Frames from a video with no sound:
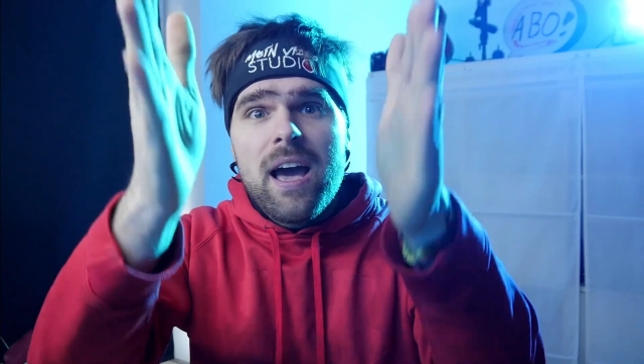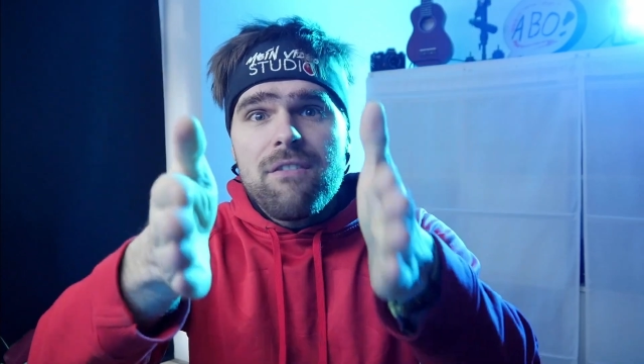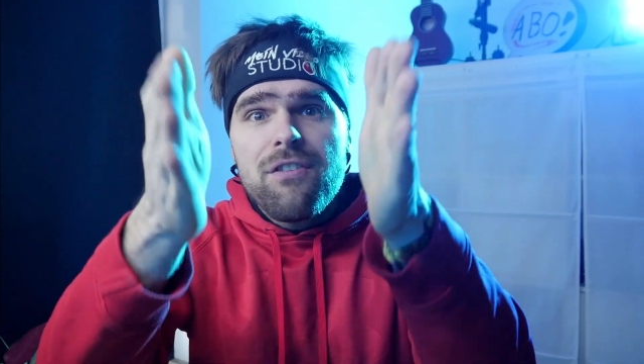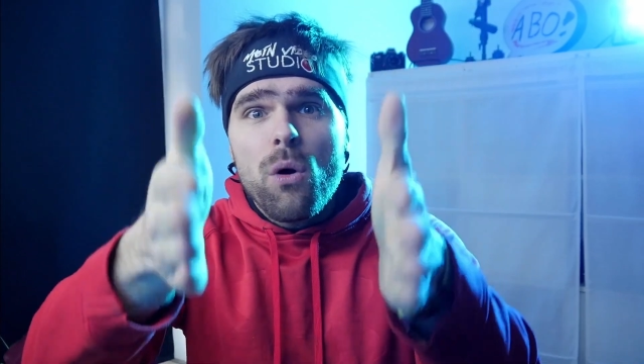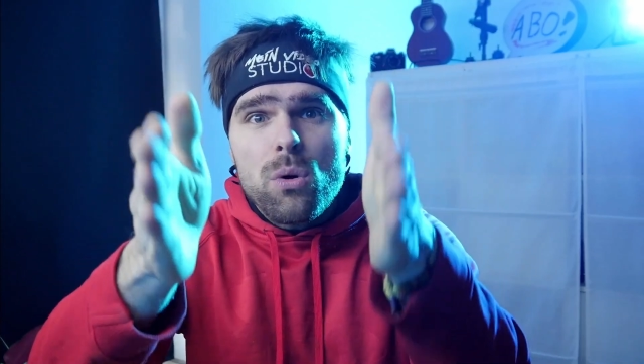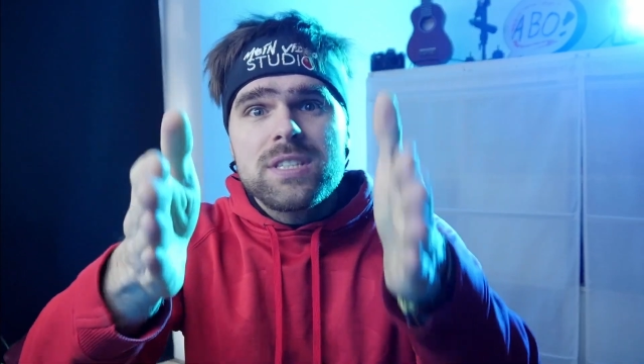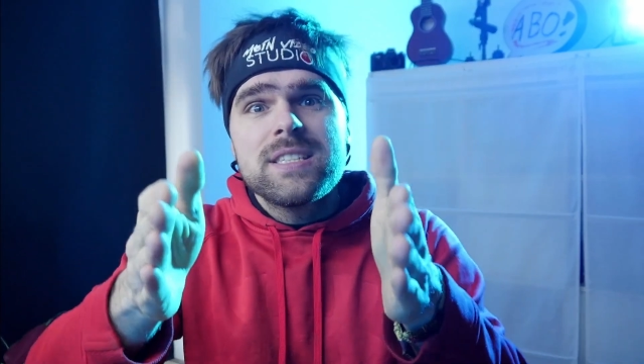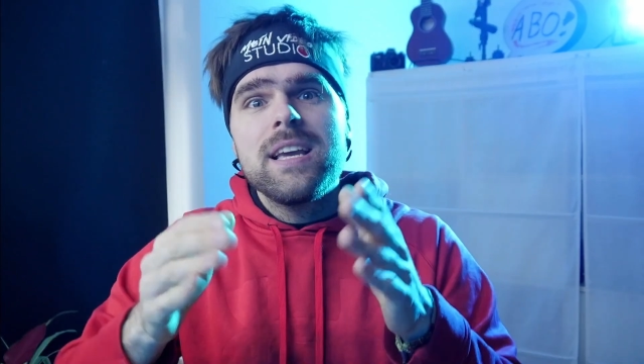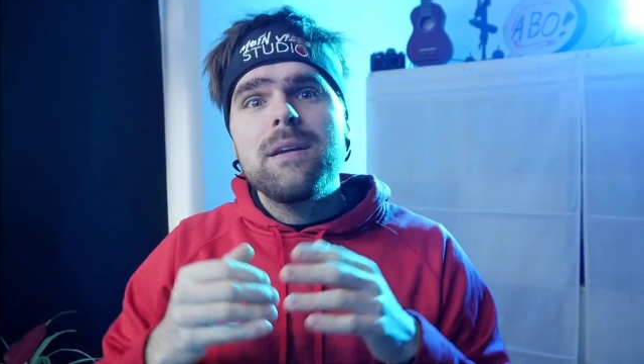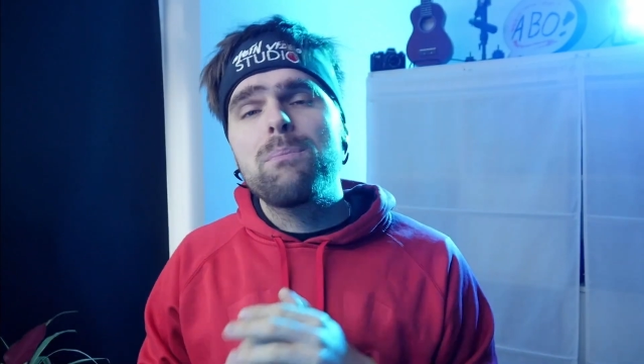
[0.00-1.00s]
and
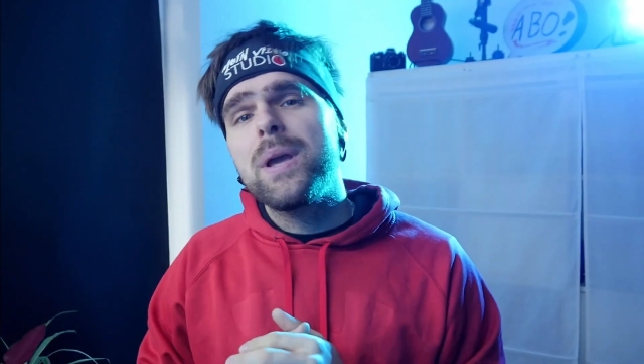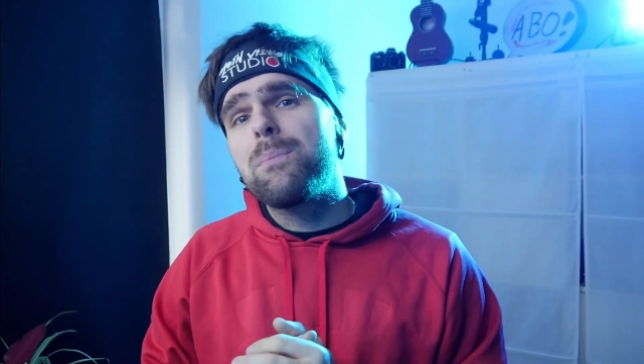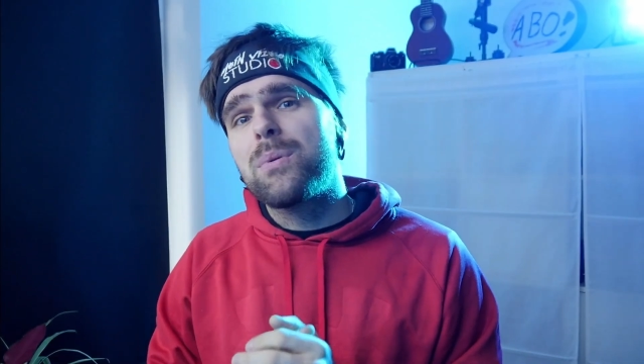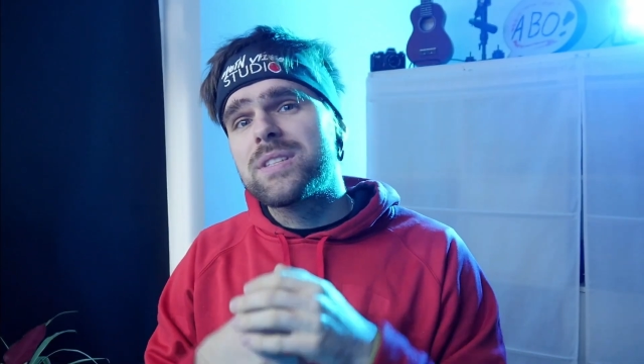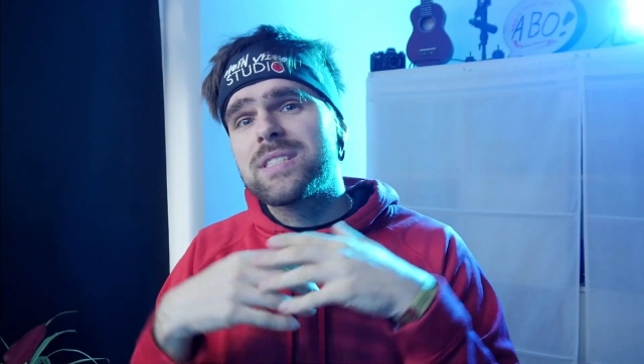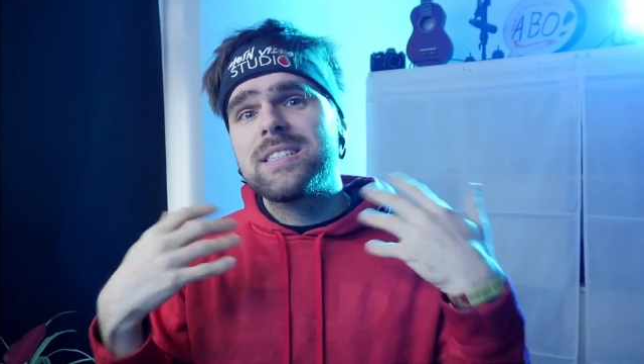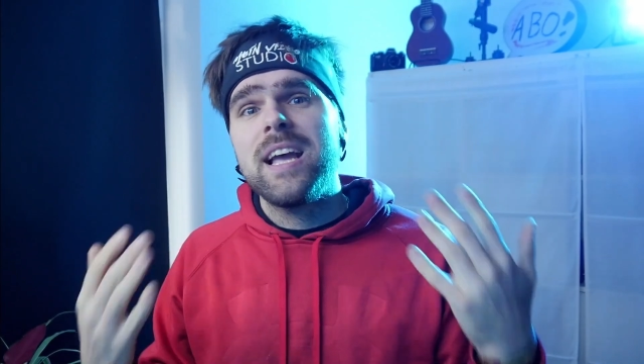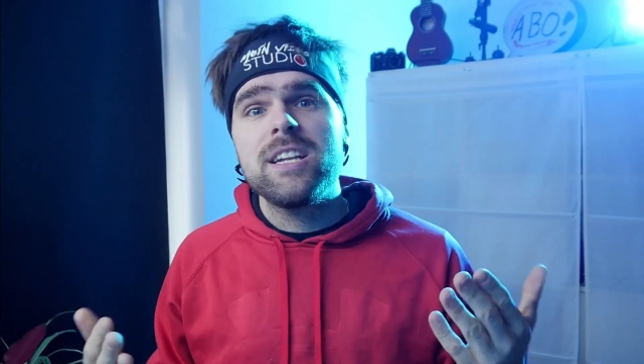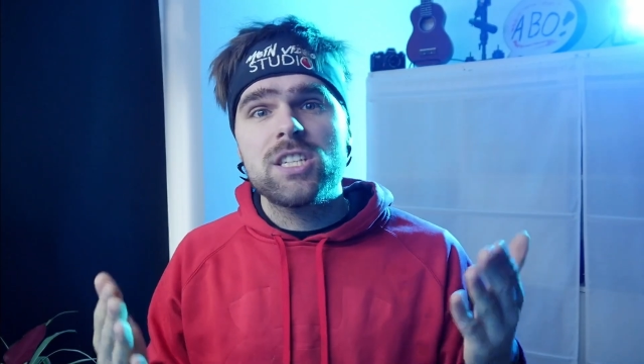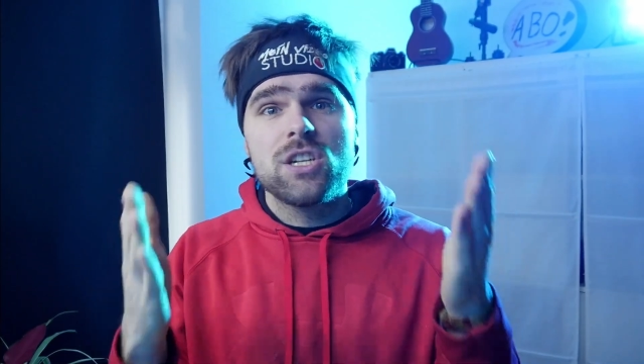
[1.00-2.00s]
focusing people's
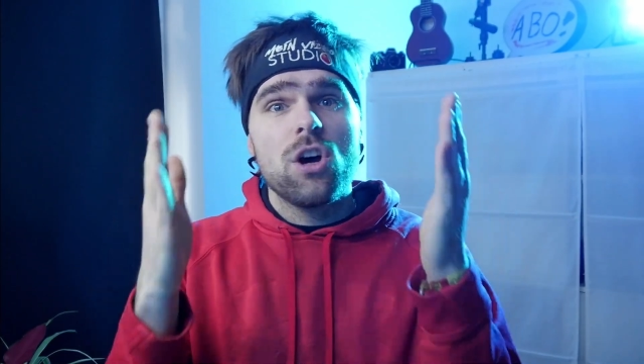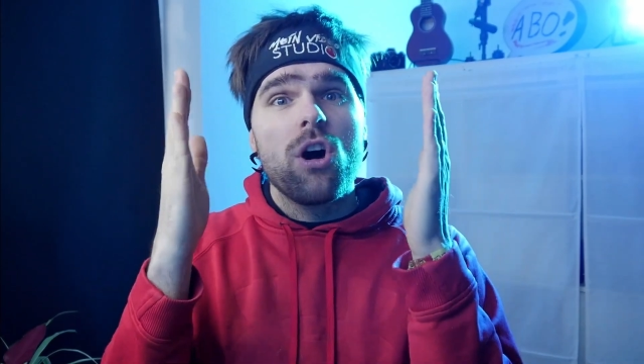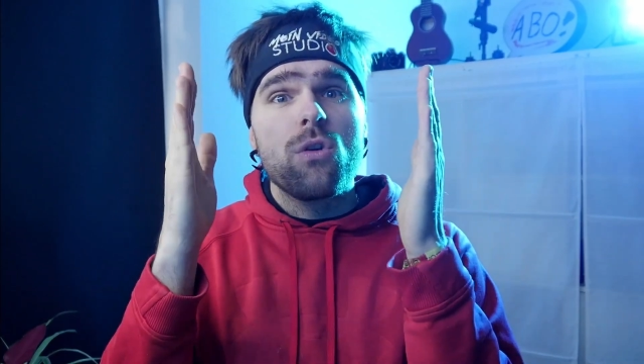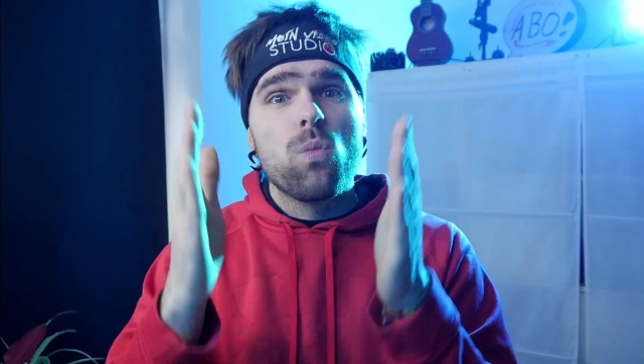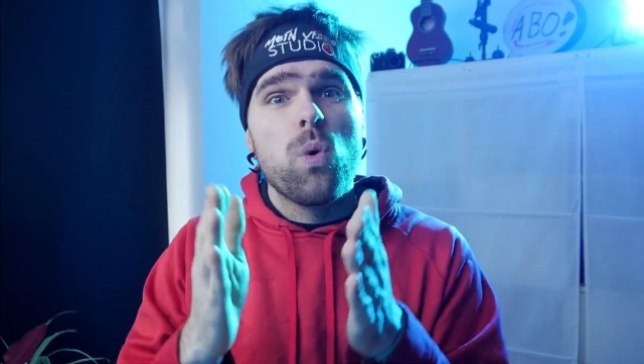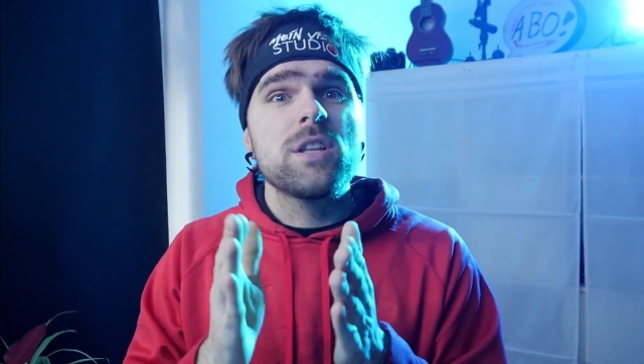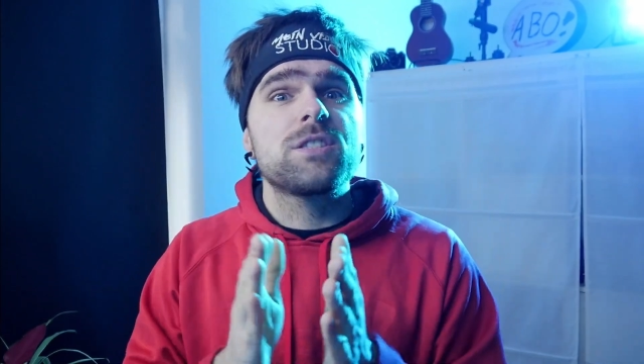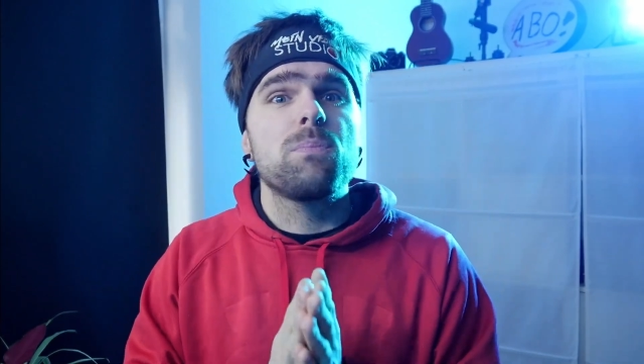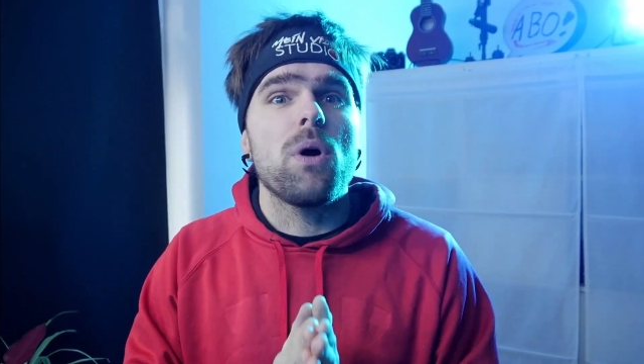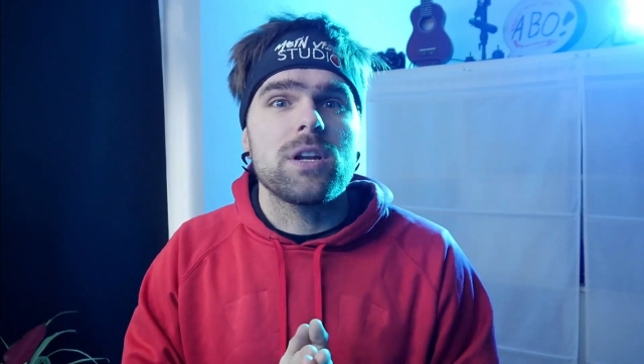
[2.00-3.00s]
attention on one
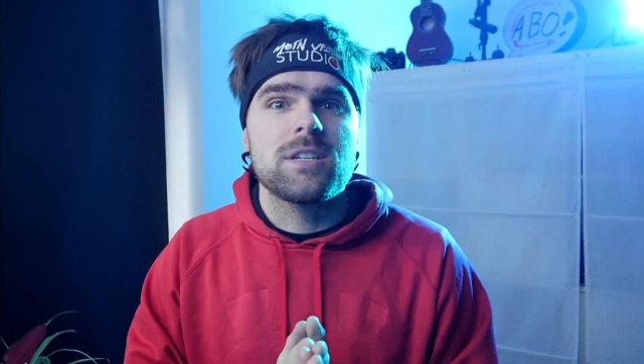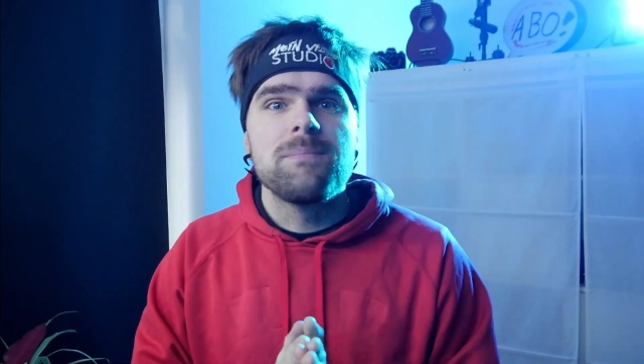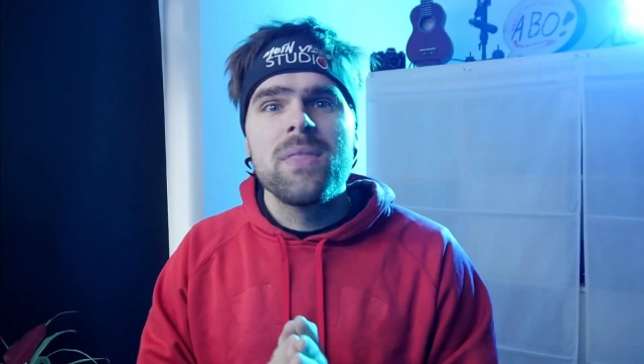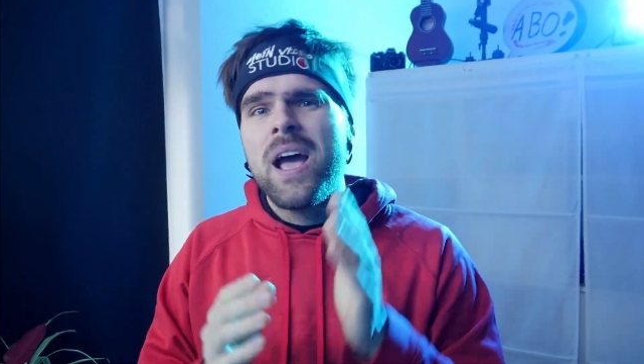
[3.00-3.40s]
spot.